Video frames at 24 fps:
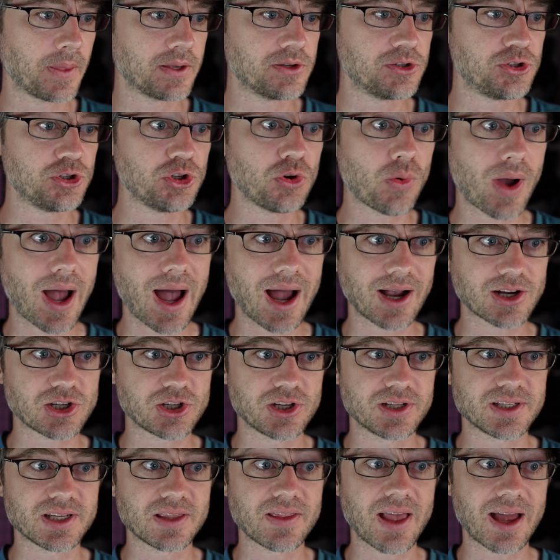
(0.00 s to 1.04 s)
do
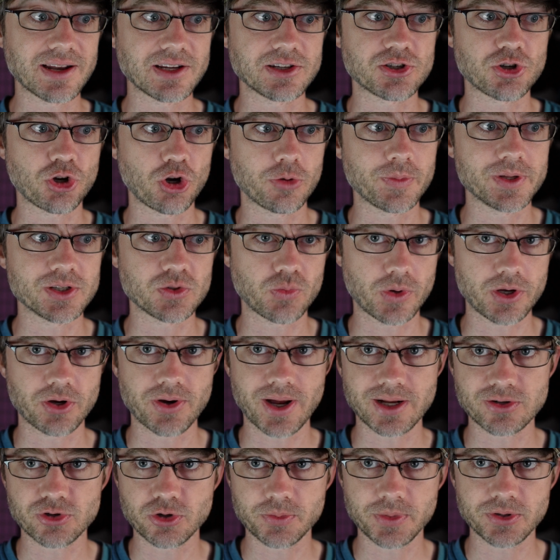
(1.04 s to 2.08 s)
actions, and that determines what your
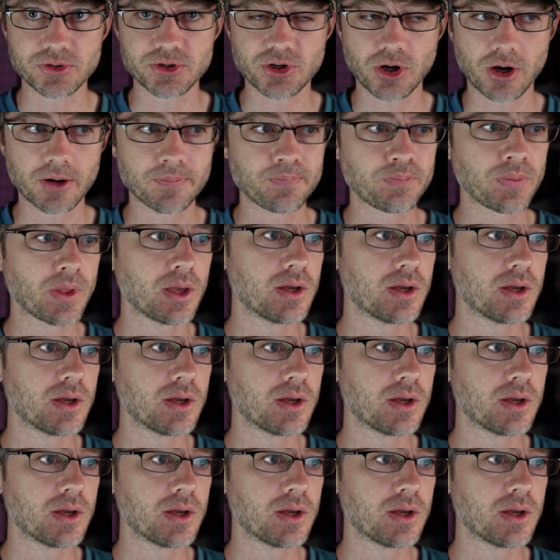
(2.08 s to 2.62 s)
attributes are.